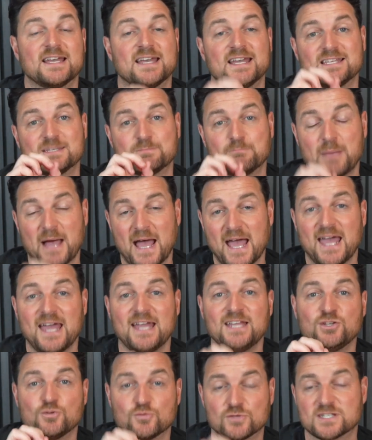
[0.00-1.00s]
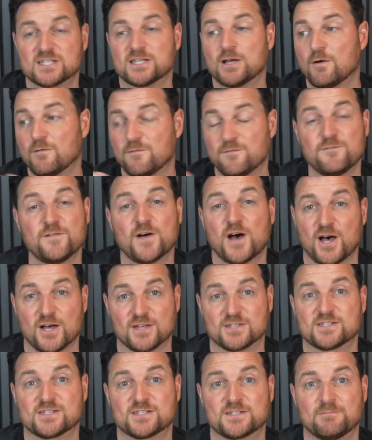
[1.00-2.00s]
is paying yourself
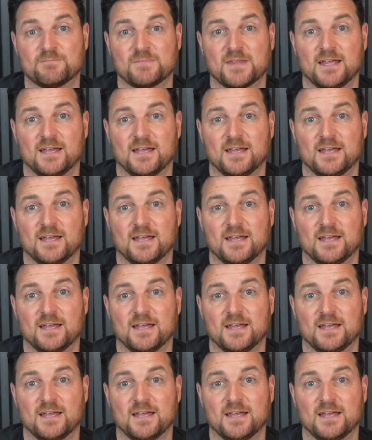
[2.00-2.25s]
first.